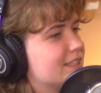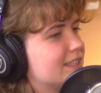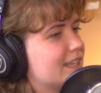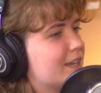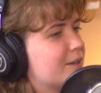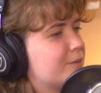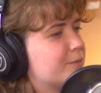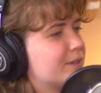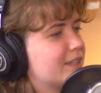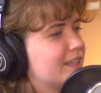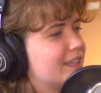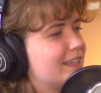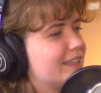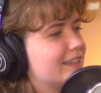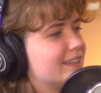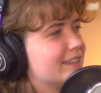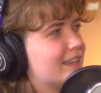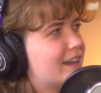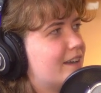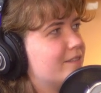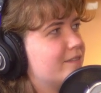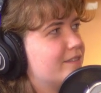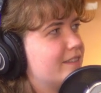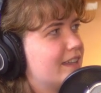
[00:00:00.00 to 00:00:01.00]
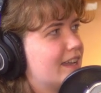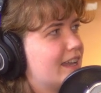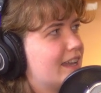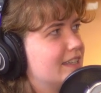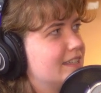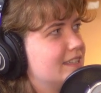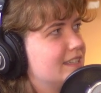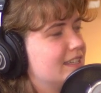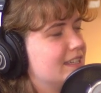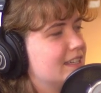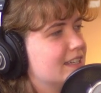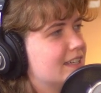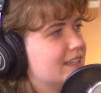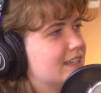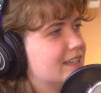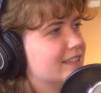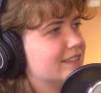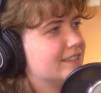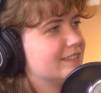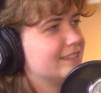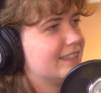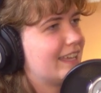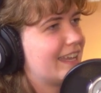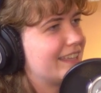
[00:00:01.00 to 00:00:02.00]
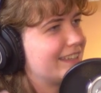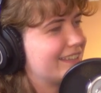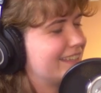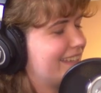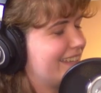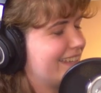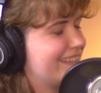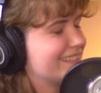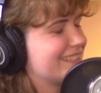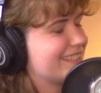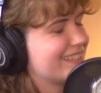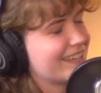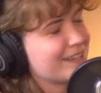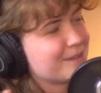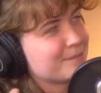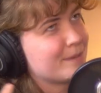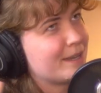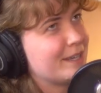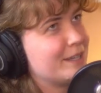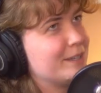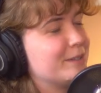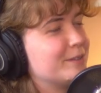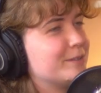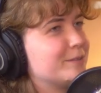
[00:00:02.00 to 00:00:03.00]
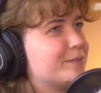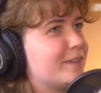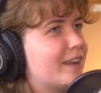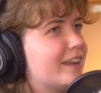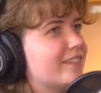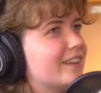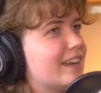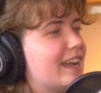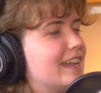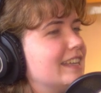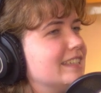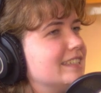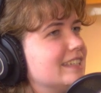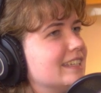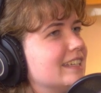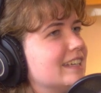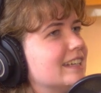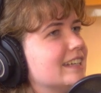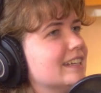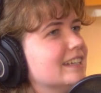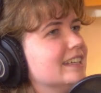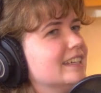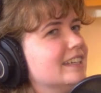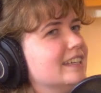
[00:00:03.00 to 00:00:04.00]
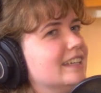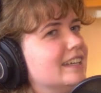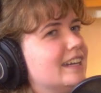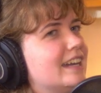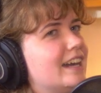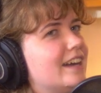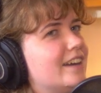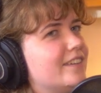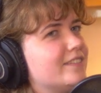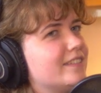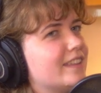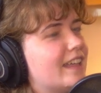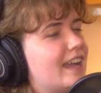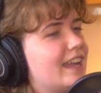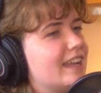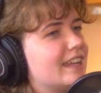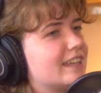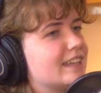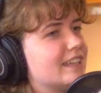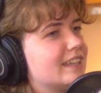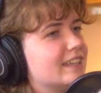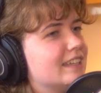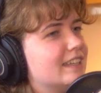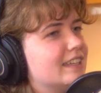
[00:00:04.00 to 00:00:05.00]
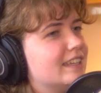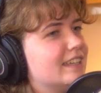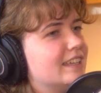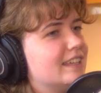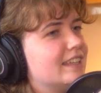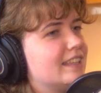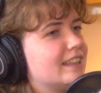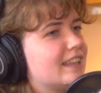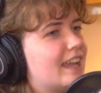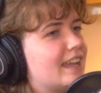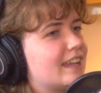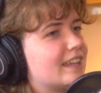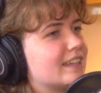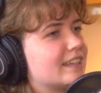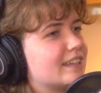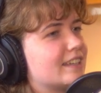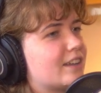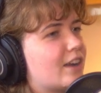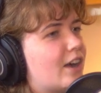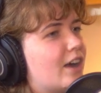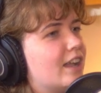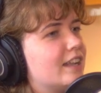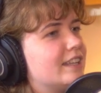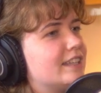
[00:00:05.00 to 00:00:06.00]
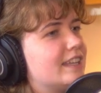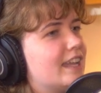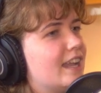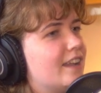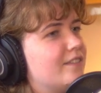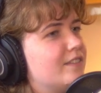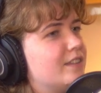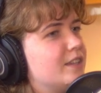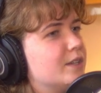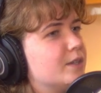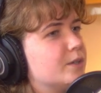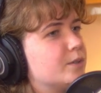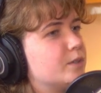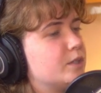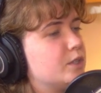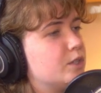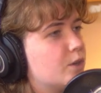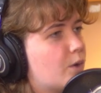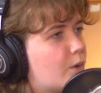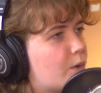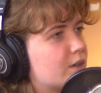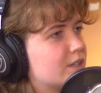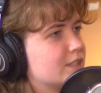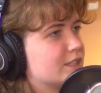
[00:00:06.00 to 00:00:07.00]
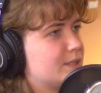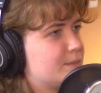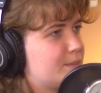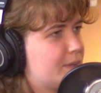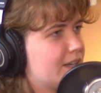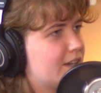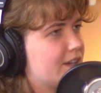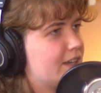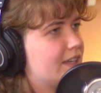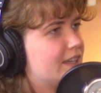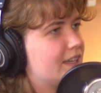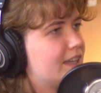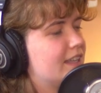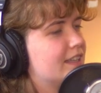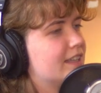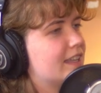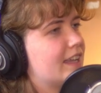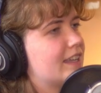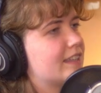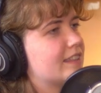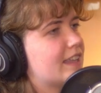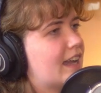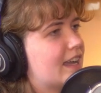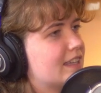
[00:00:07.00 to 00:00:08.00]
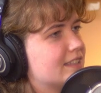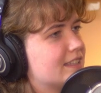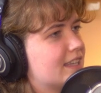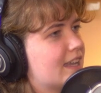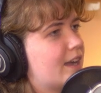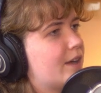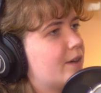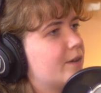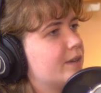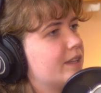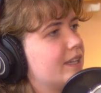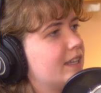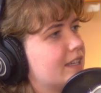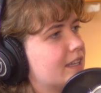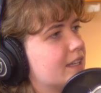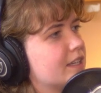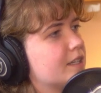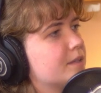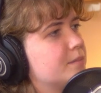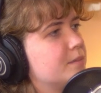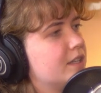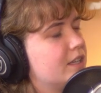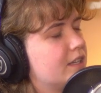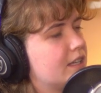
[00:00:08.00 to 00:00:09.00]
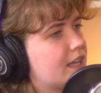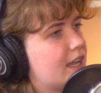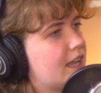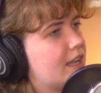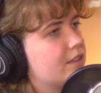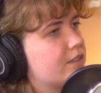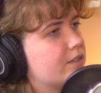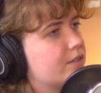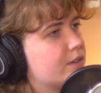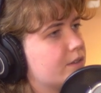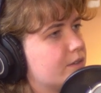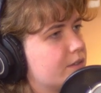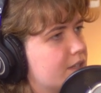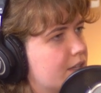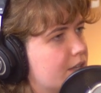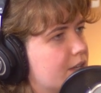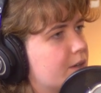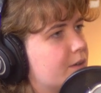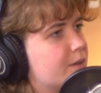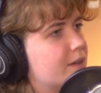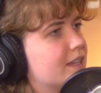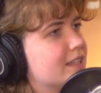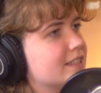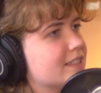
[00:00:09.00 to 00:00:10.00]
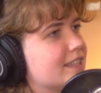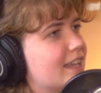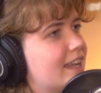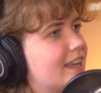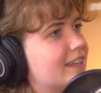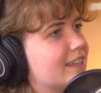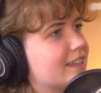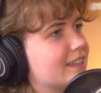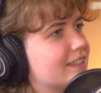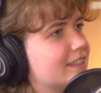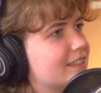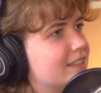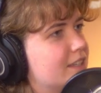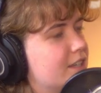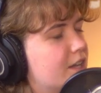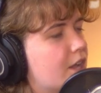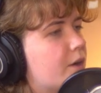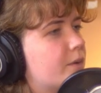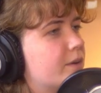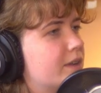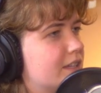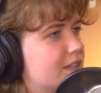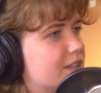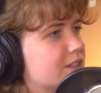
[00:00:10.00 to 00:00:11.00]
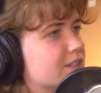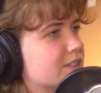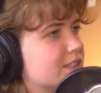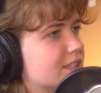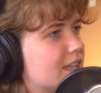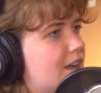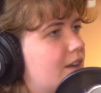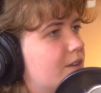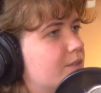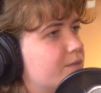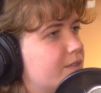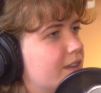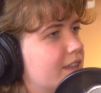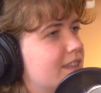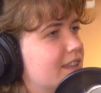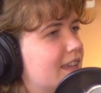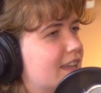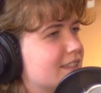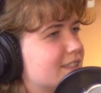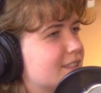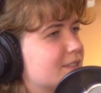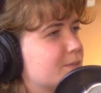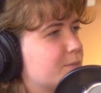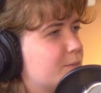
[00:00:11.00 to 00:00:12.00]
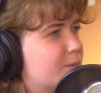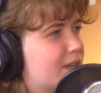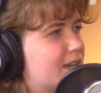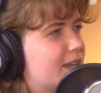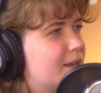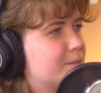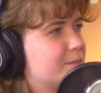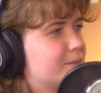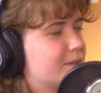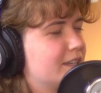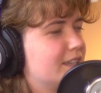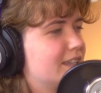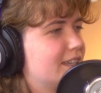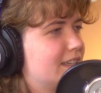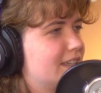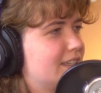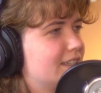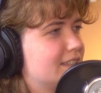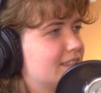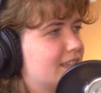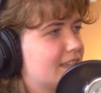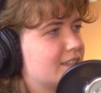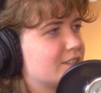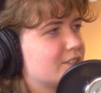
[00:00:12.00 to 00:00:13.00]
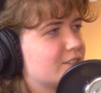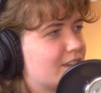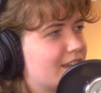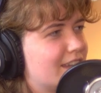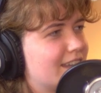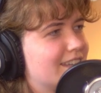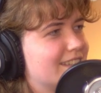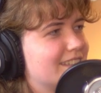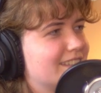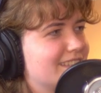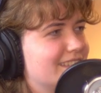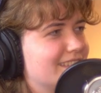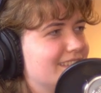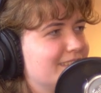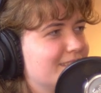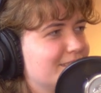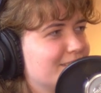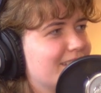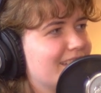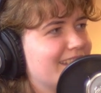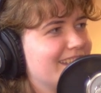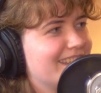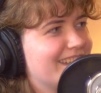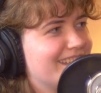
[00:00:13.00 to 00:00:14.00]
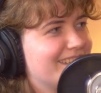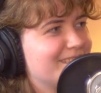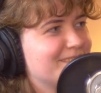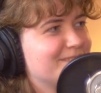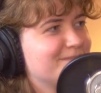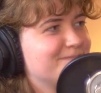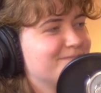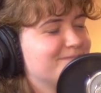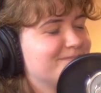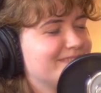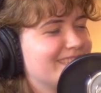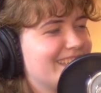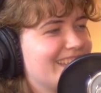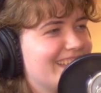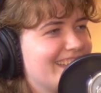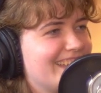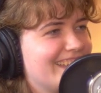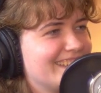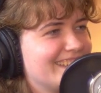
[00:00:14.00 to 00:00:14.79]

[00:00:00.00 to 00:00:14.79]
And I really love the idea lately. It's like my new favorite idea of like God gave you your spirit, and like that's how he can communicate through you, is like knowing yourself. And that's what I'm really like trying to do right now. Yeah.